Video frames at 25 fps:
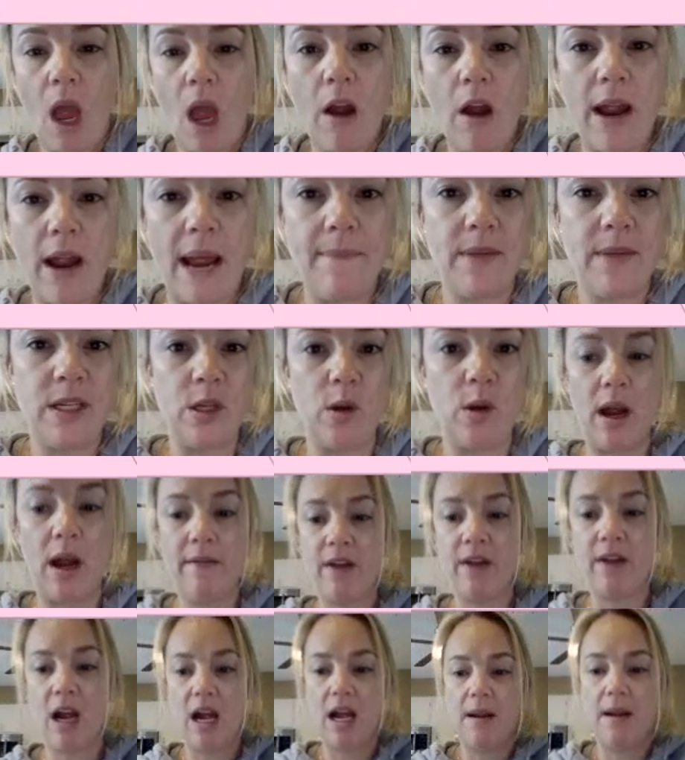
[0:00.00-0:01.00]
Okay, so
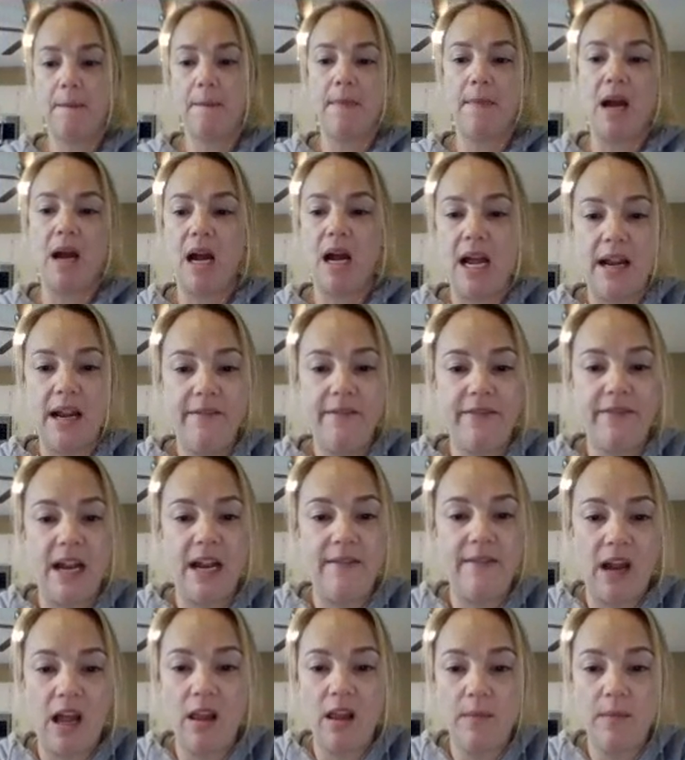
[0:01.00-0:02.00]
I've got my
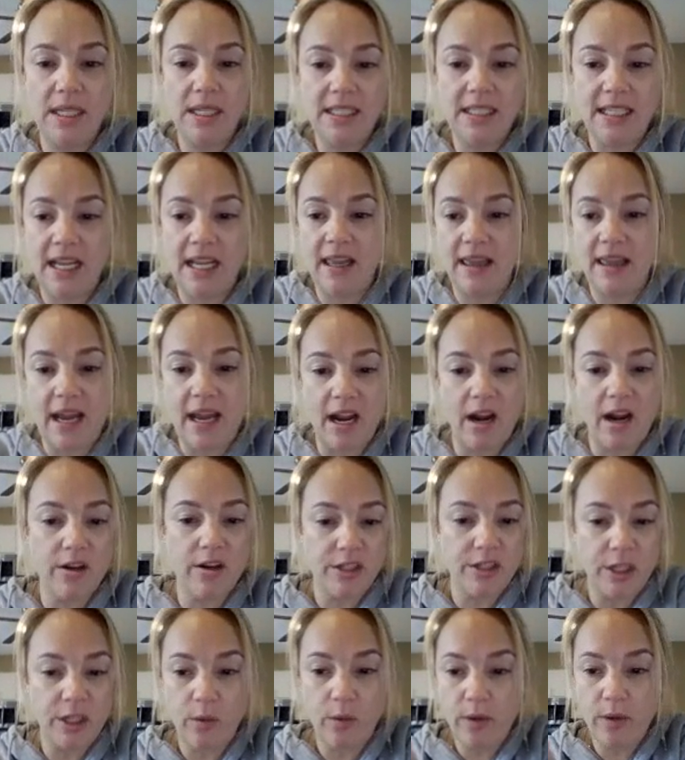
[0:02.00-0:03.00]
5 elements in there.
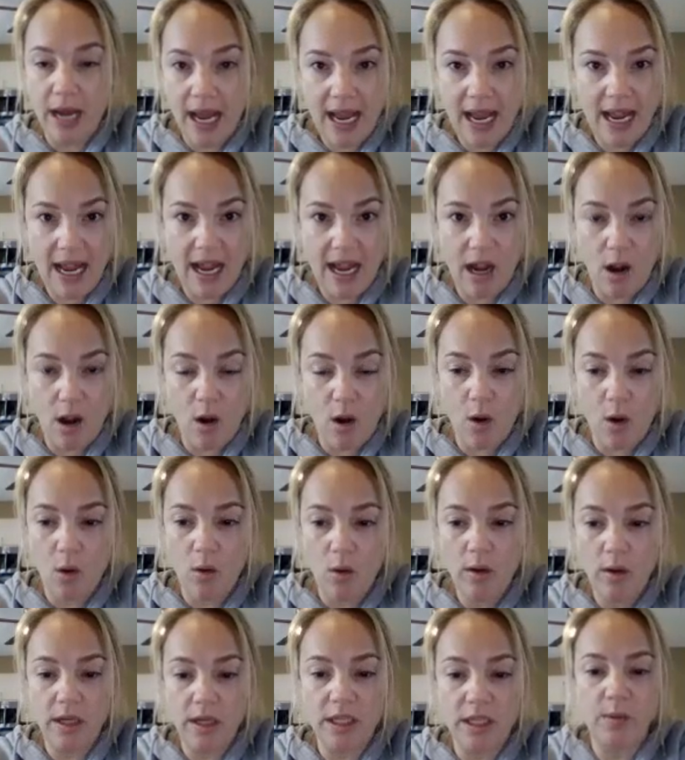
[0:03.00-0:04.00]
So
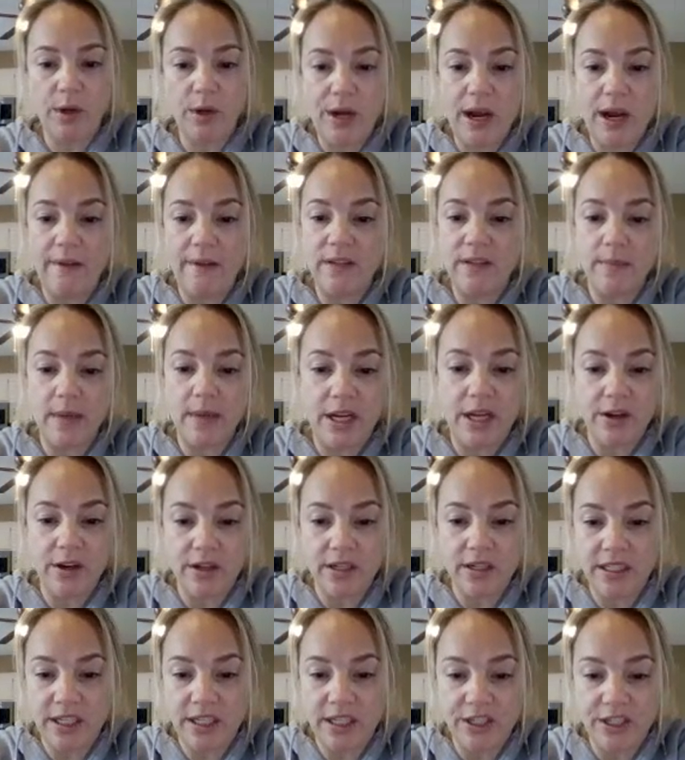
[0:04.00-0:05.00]
now is where you have to make your
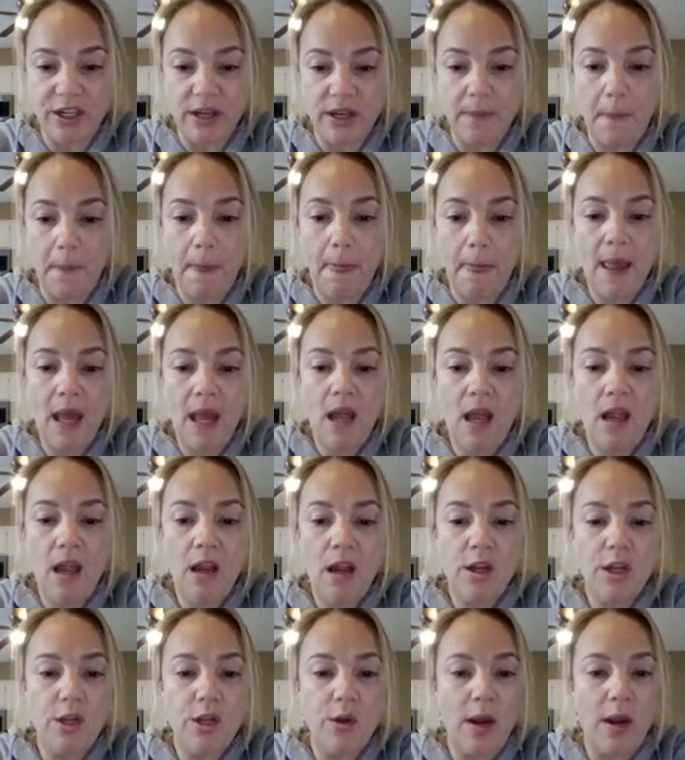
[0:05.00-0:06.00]
decision.
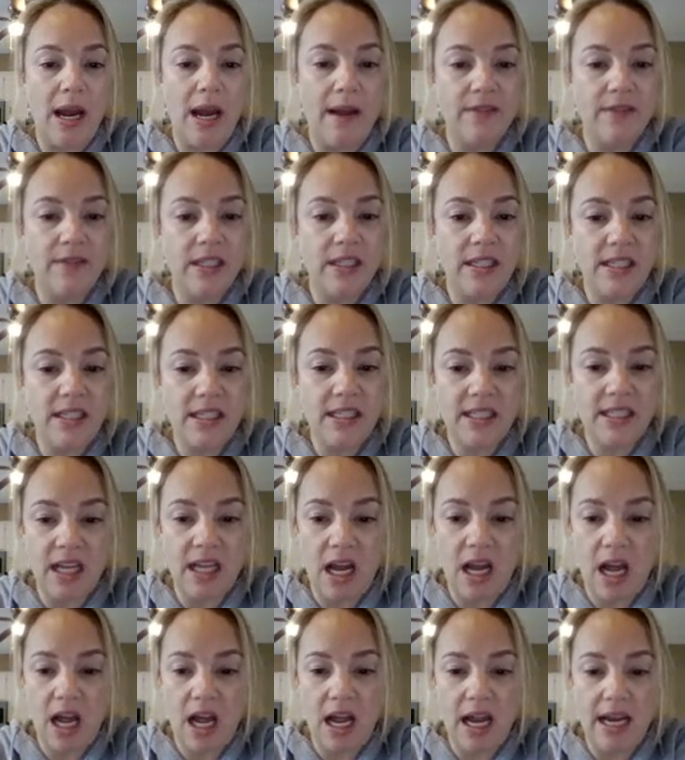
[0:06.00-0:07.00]
You have to
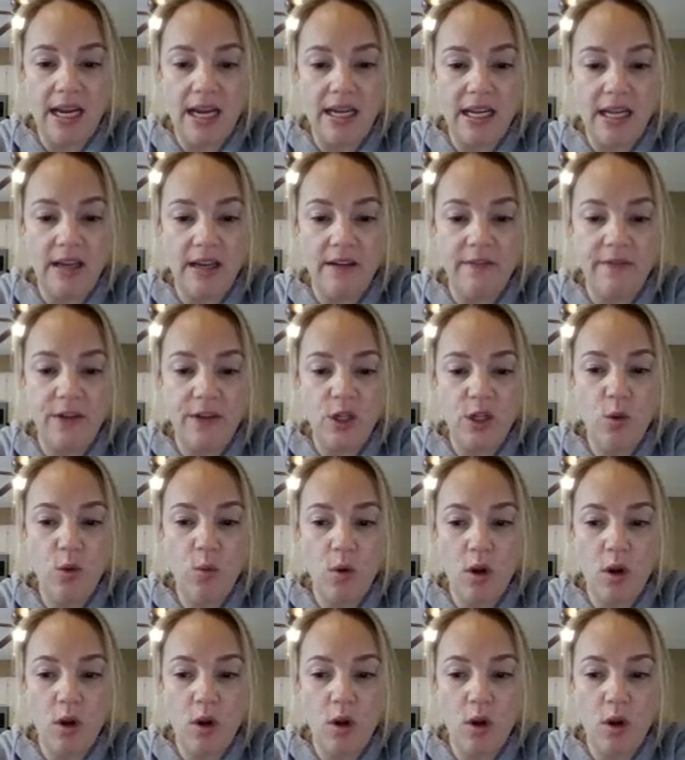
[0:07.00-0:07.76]
decide if you